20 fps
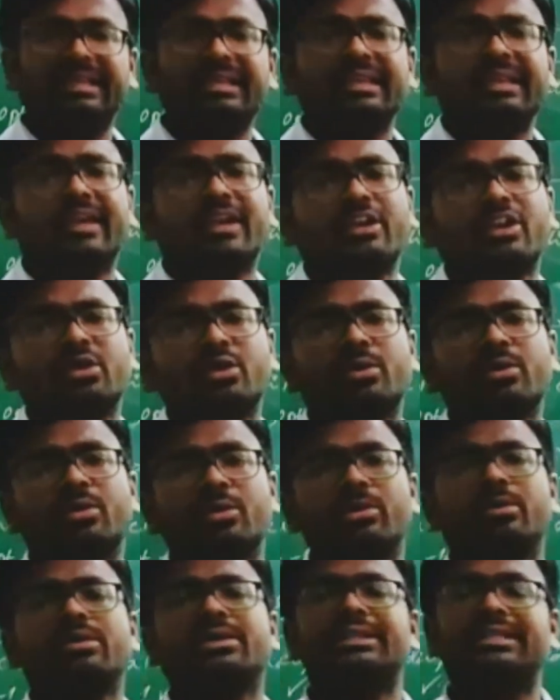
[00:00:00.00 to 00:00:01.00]
undergo
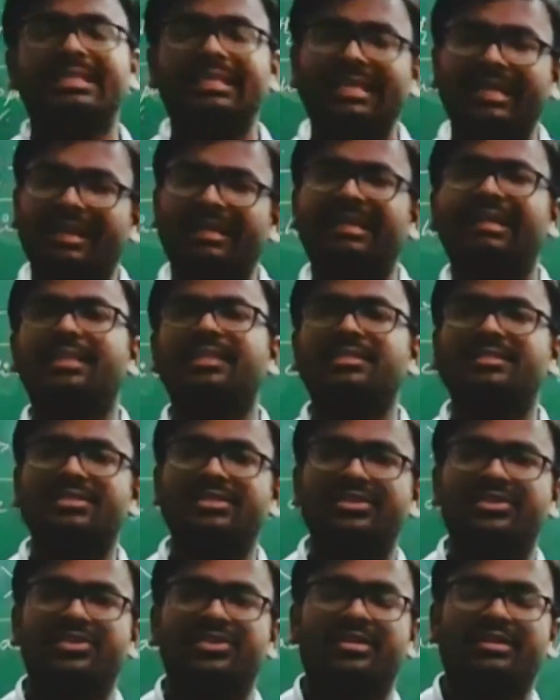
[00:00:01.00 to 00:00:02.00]
the
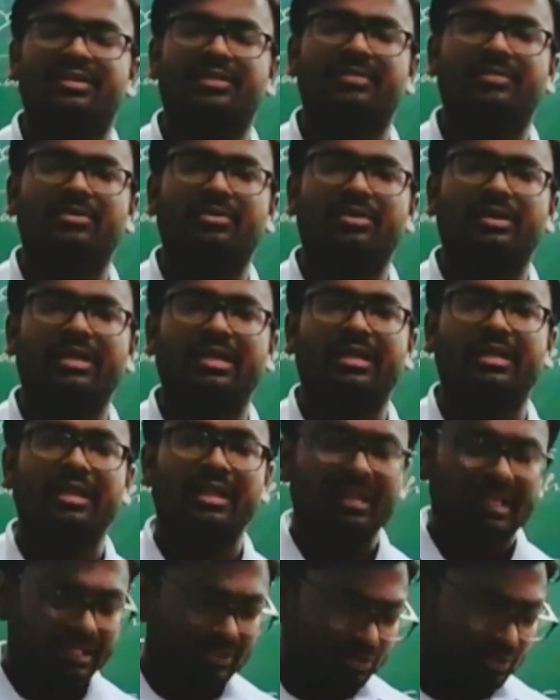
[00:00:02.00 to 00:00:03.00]
condensation.
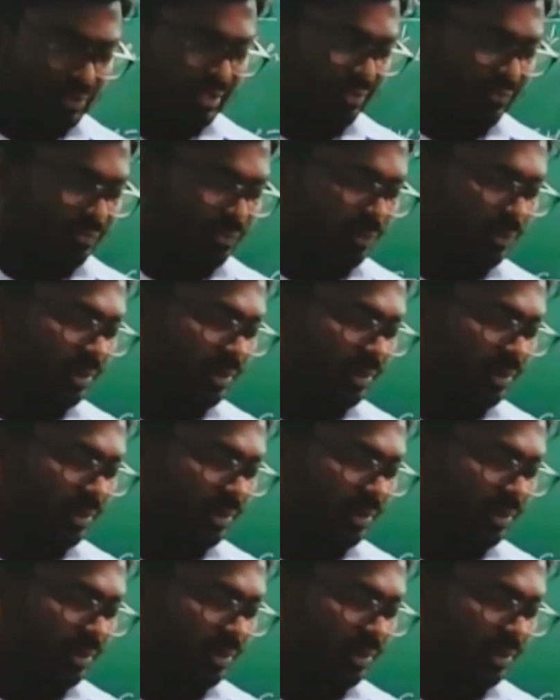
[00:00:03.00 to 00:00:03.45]
Okay, so therefore